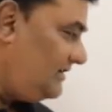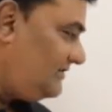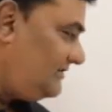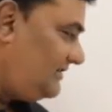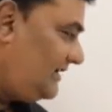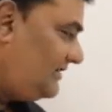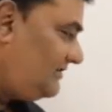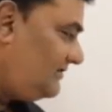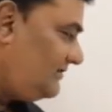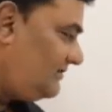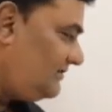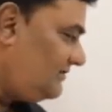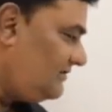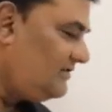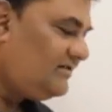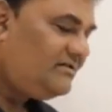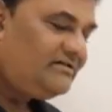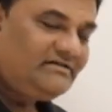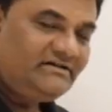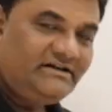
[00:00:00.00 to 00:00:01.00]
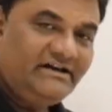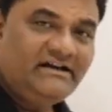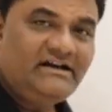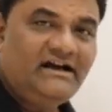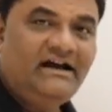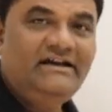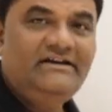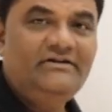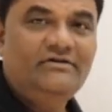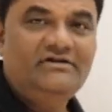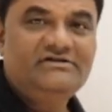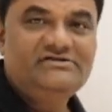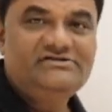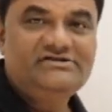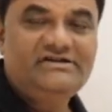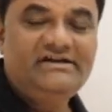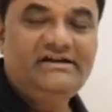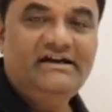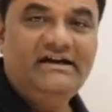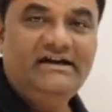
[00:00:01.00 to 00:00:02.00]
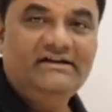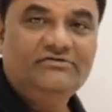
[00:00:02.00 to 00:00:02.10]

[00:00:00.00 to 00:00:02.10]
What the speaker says: Then take I on j